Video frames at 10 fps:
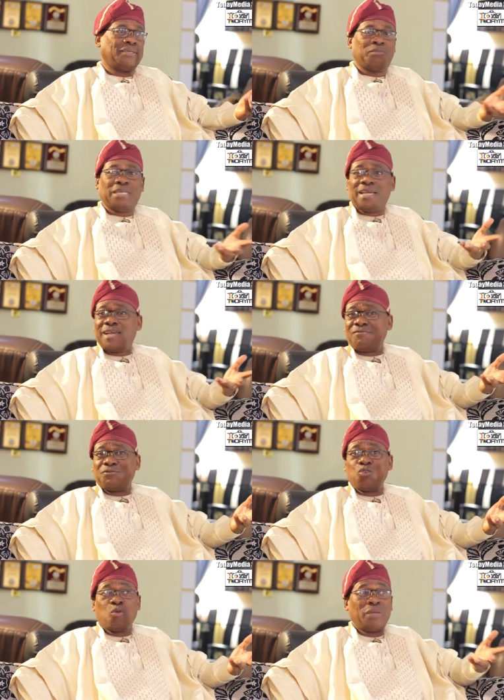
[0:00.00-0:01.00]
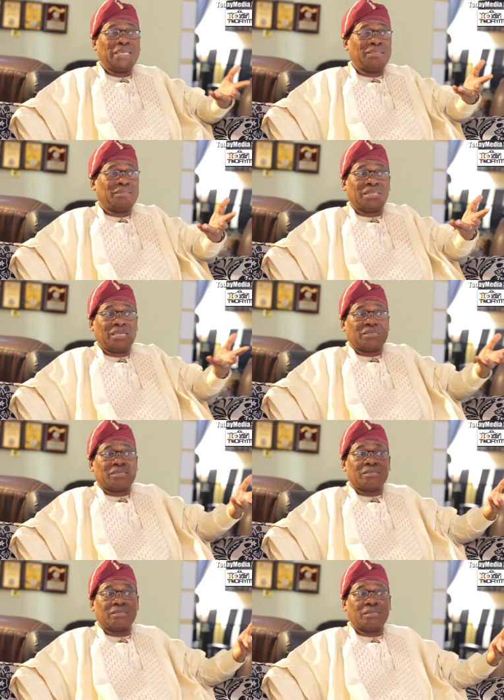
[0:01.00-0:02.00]
But I have so many
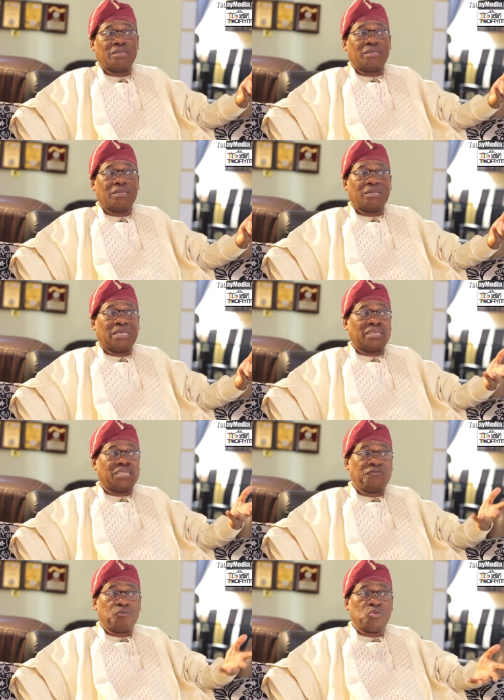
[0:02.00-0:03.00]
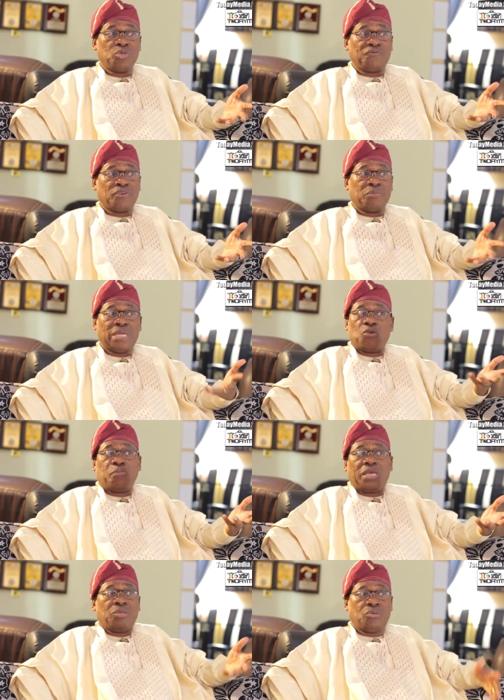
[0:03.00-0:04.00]
things that if you do it for me, I'll
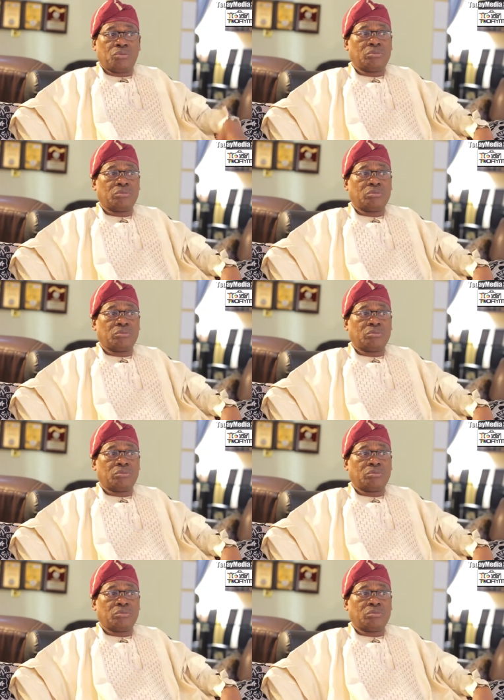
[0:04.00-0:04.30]
pay you.